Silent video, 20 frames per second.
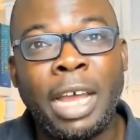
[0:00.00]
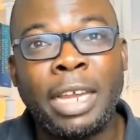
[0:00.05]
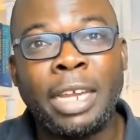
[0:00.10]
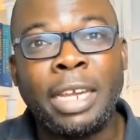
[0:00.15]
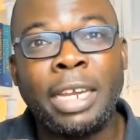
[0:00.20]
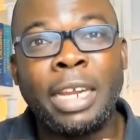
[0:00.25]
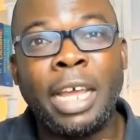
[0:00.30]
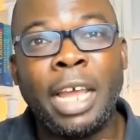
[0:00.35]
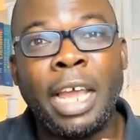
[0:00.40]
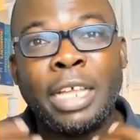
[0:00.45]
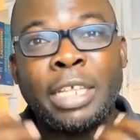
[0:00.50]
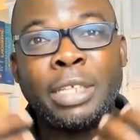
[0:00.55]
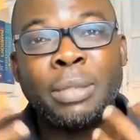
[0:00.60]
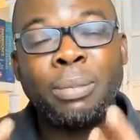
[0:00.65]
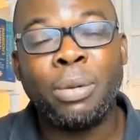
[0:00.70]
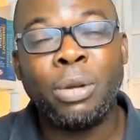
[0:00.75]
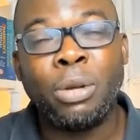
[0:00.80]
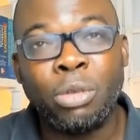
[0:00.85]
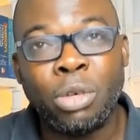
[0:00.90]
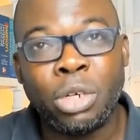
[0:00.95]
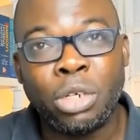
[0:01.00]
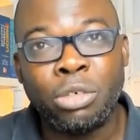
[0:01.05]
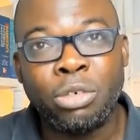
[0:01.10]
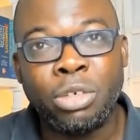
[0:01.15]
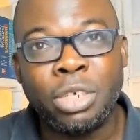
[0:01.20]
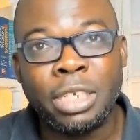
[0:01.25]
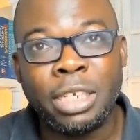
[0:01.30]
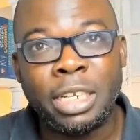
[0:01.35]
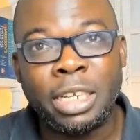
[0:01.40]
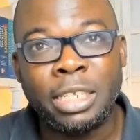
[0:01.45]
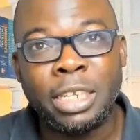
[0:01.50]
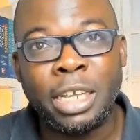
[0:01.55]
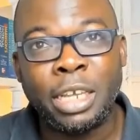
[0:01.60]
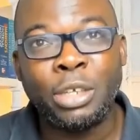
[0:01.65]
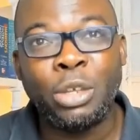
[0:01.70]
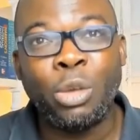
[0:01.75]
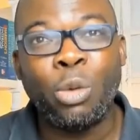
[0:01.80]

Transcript: an exploratory data.